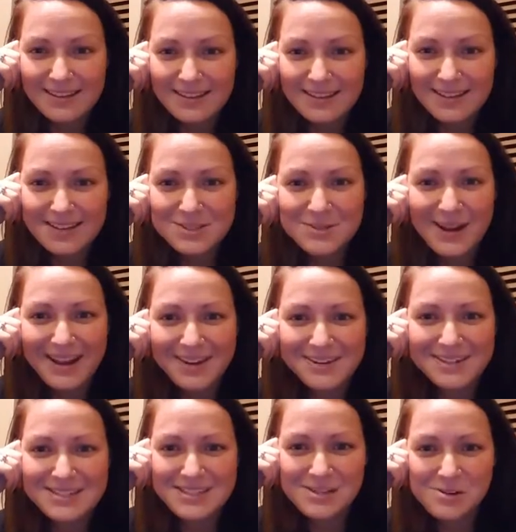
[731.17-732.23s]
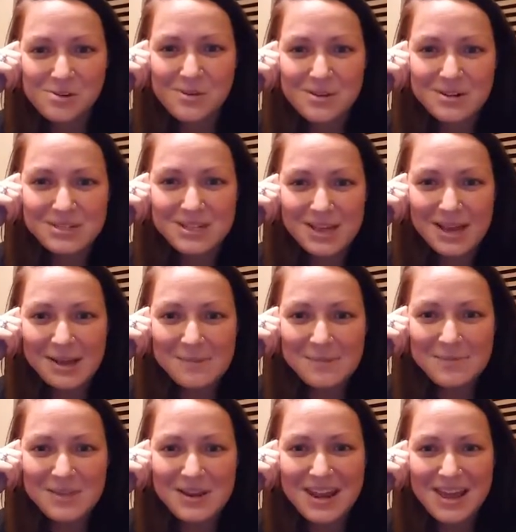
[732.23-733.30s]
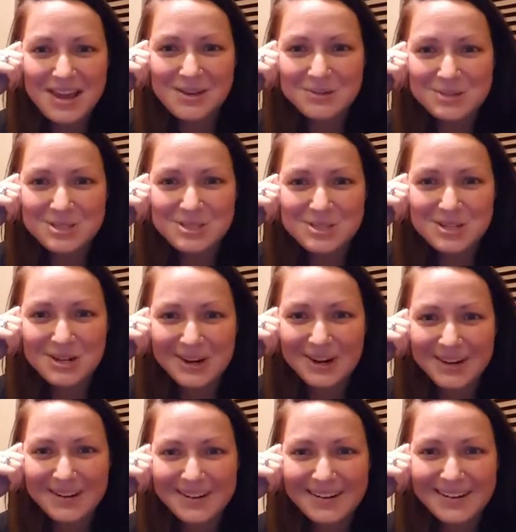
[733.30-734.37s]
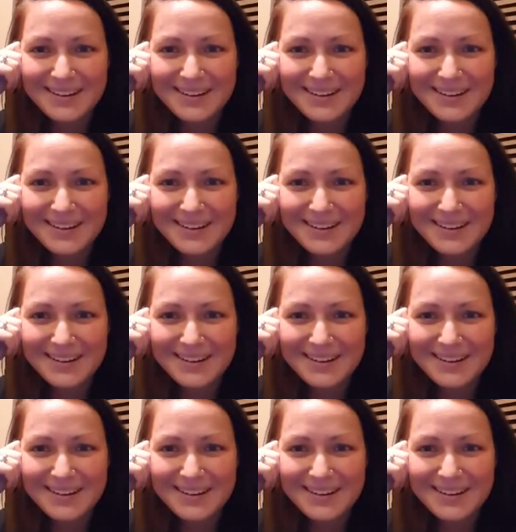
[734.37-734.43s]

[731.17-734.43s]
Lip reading: That's right, Chrissy. No better time than now to start.